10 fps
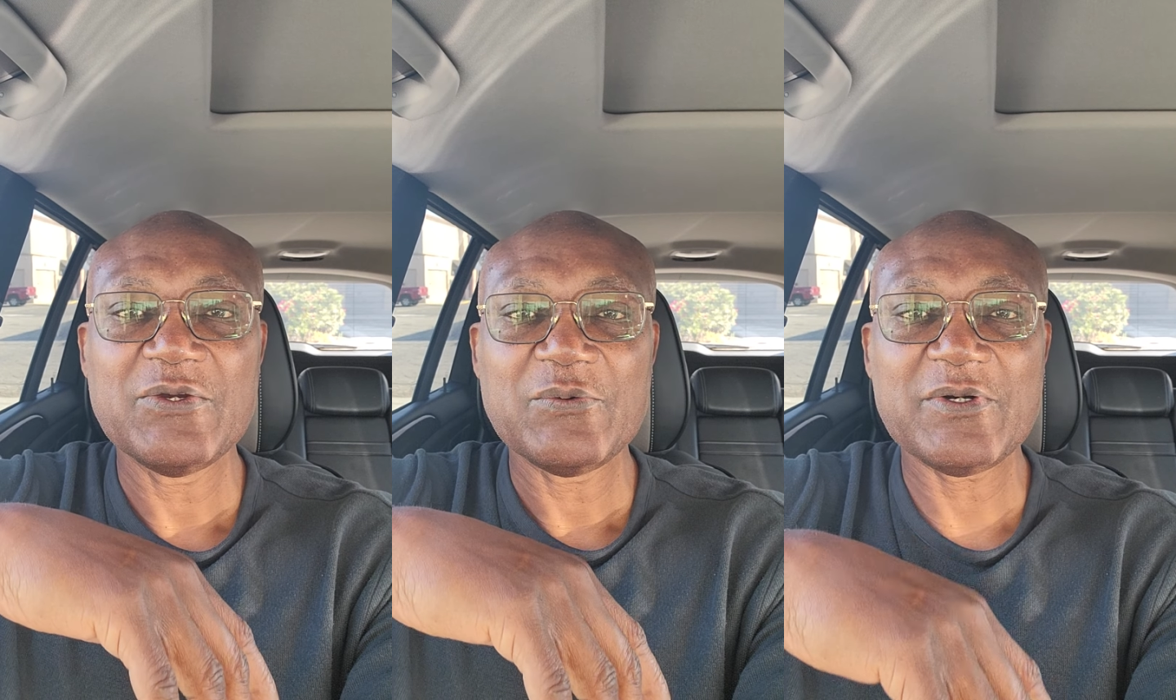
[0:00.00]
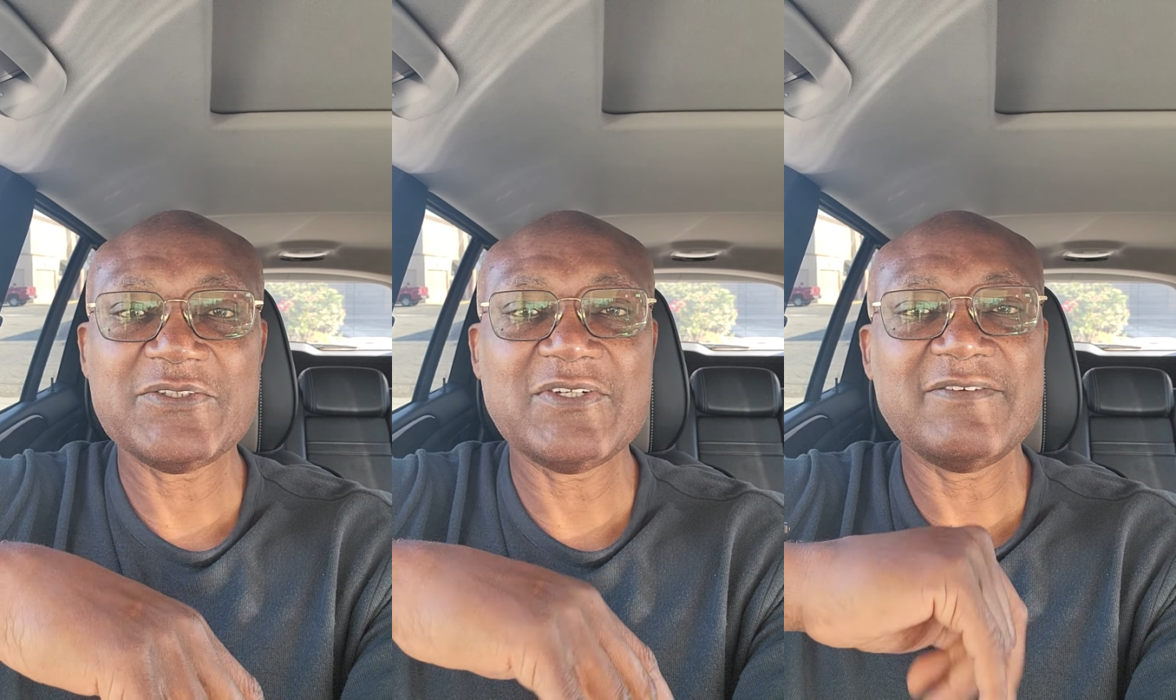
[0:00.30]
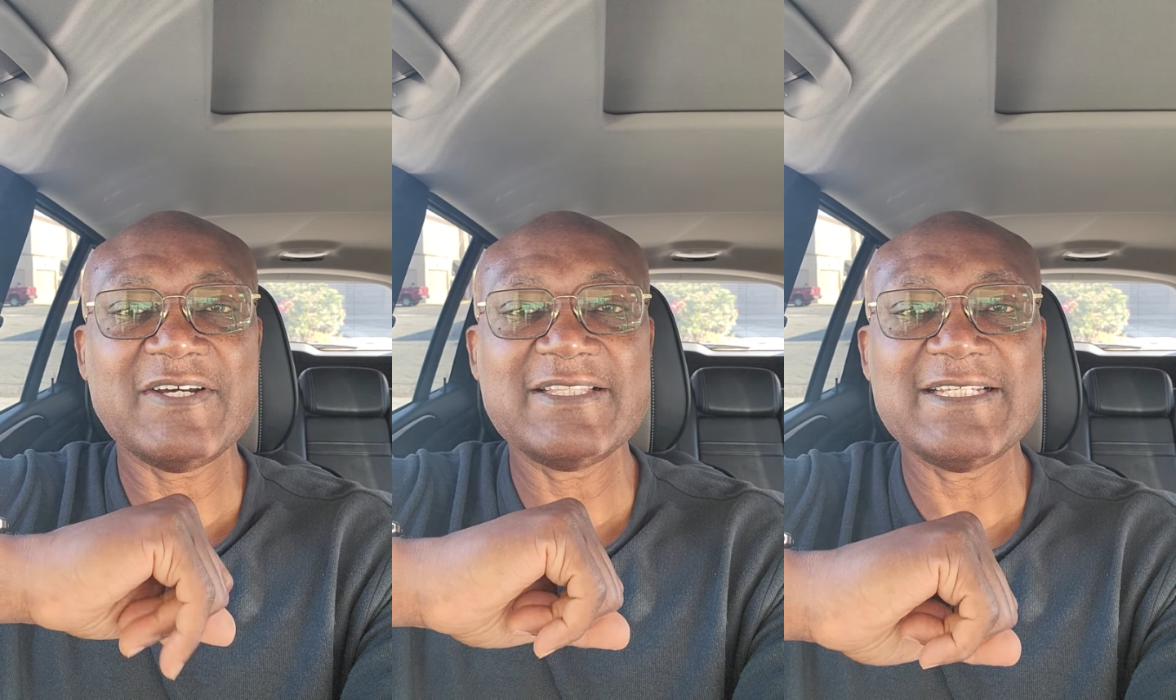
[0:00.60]

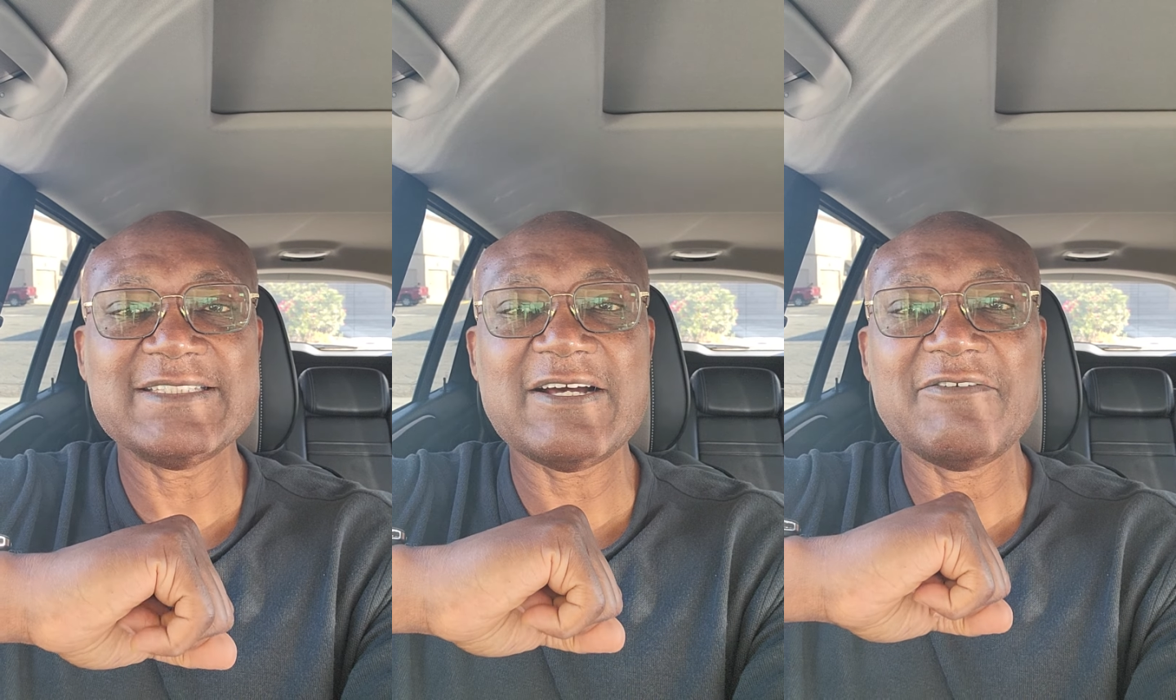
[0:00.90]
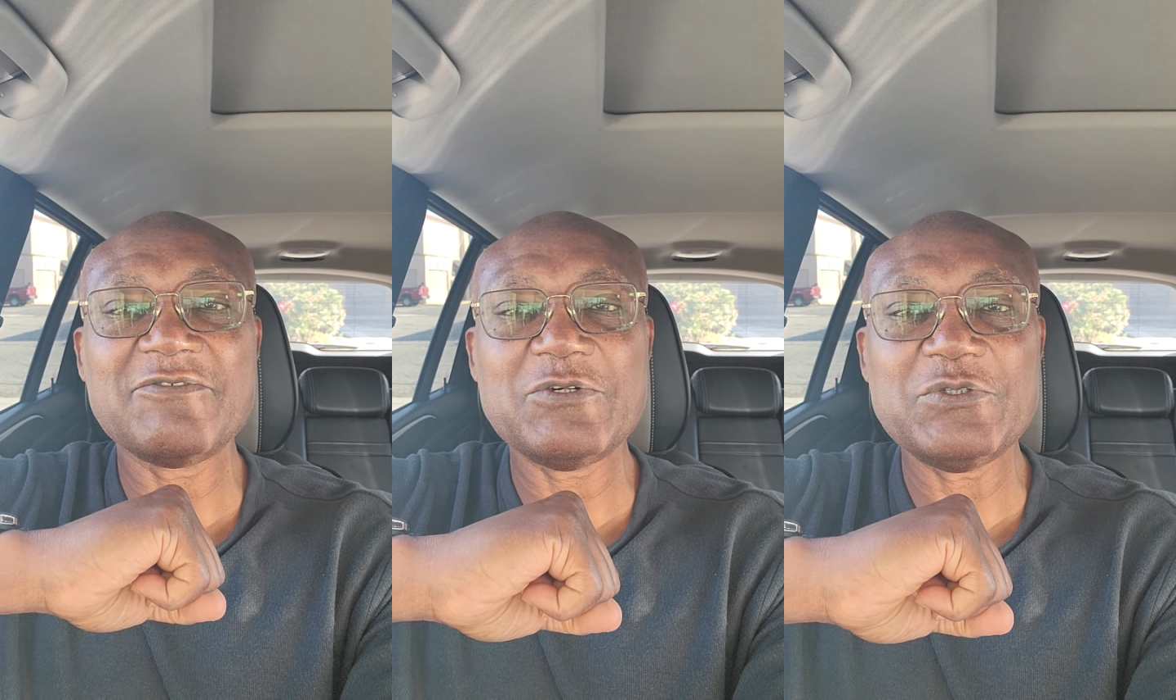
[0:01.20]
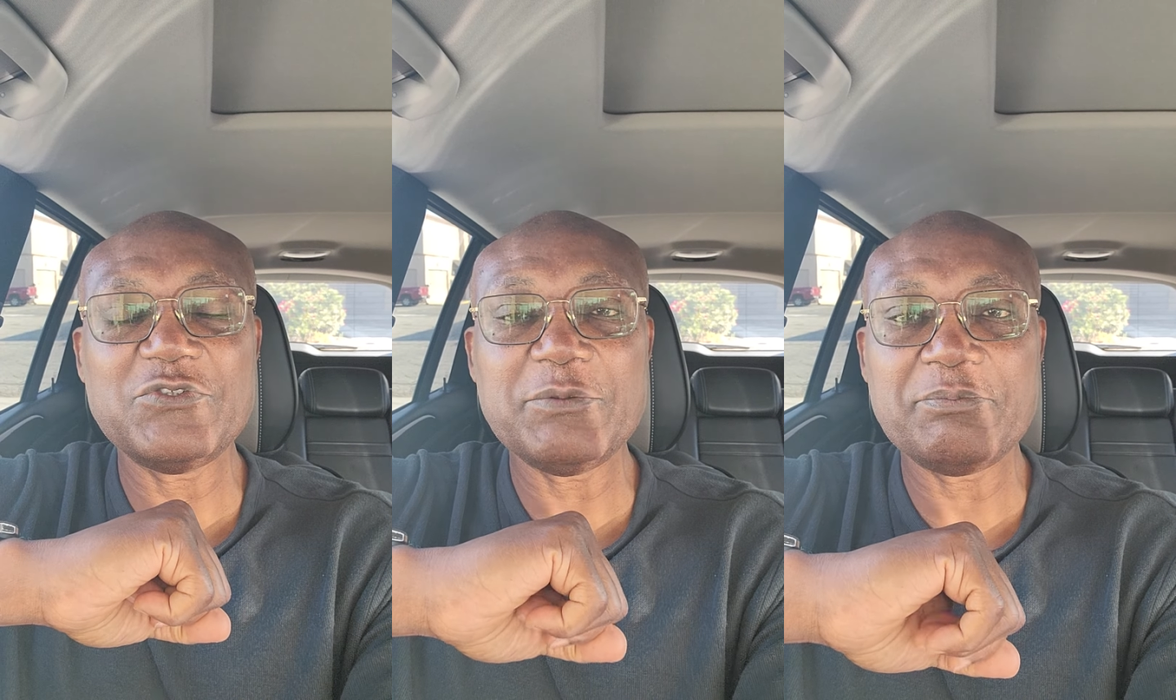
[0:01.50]
whatsoever things are of
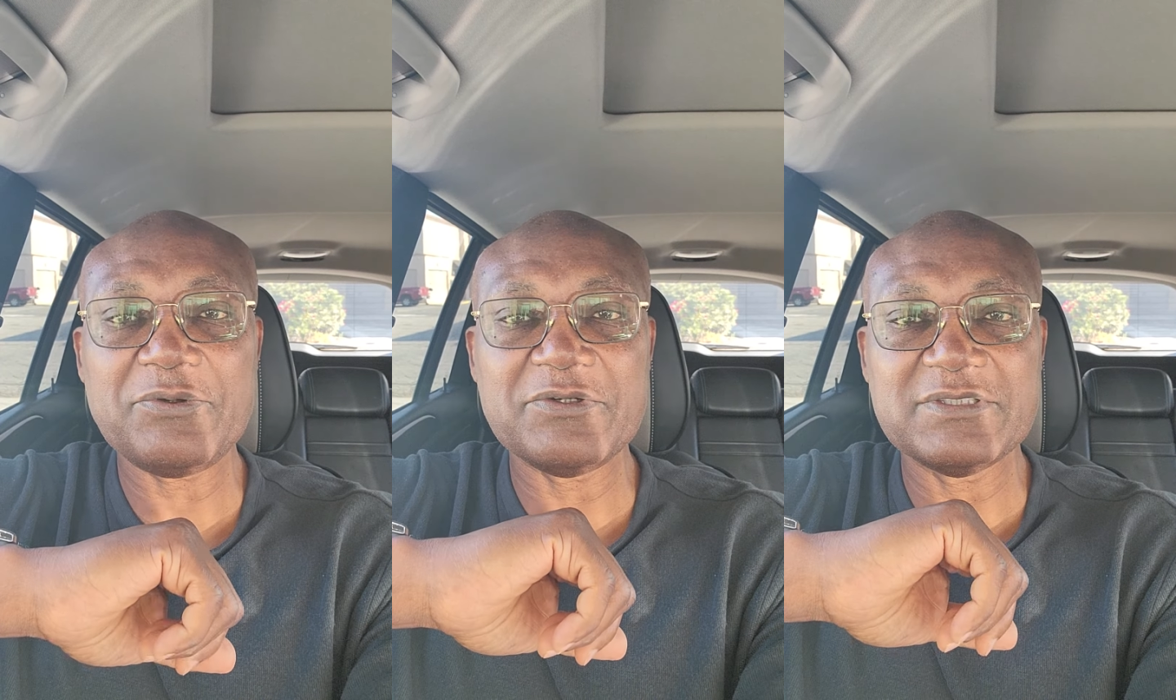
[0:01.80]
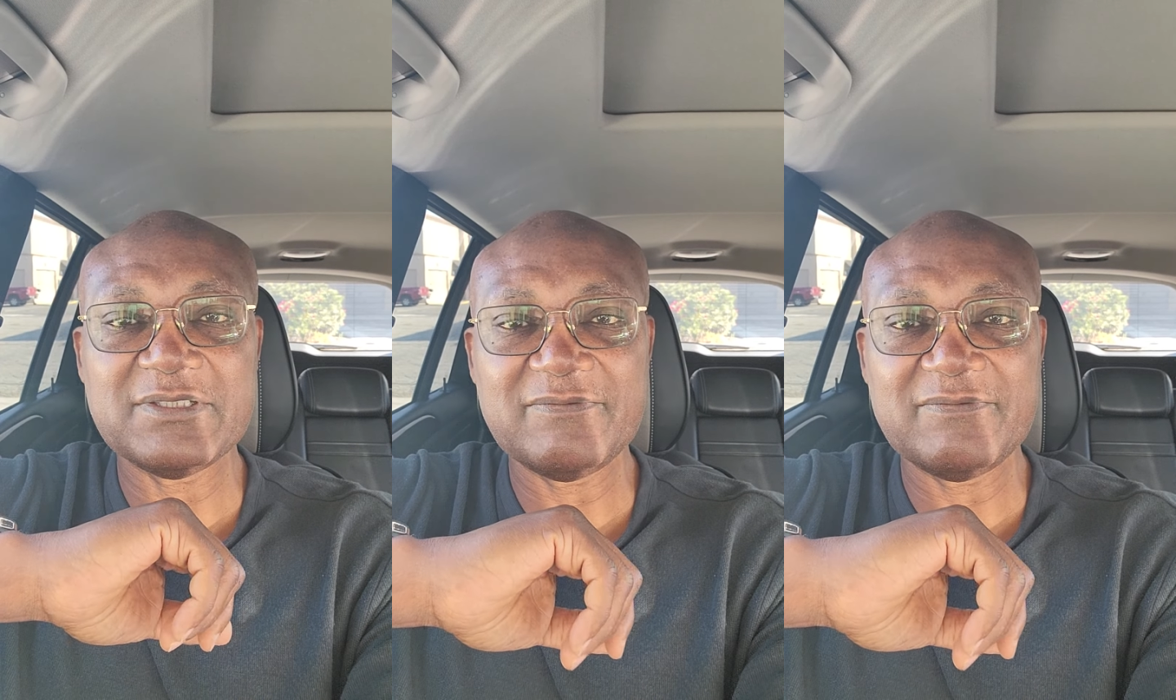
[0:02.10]
good report,